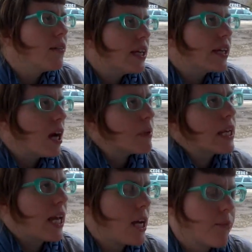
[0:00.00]
I think, I mean,
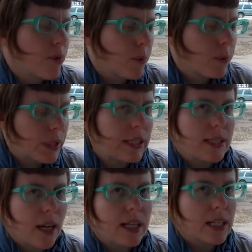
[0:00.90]
I came from a really
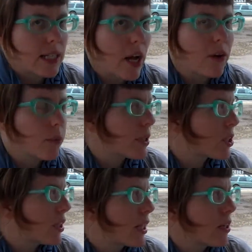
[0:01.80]
tiny town
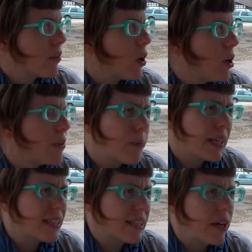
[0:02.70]
originally, and the
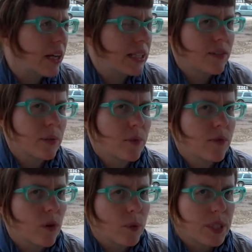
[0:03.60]
biggest town I lived in
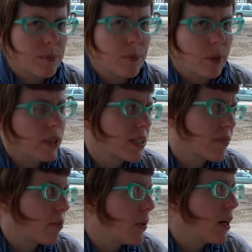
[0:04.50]
before was
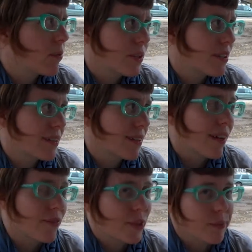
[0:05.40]
Burlington, Vermont, which is
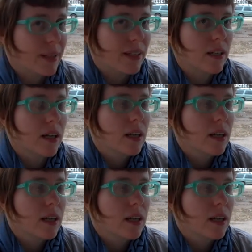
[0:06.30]
not very big.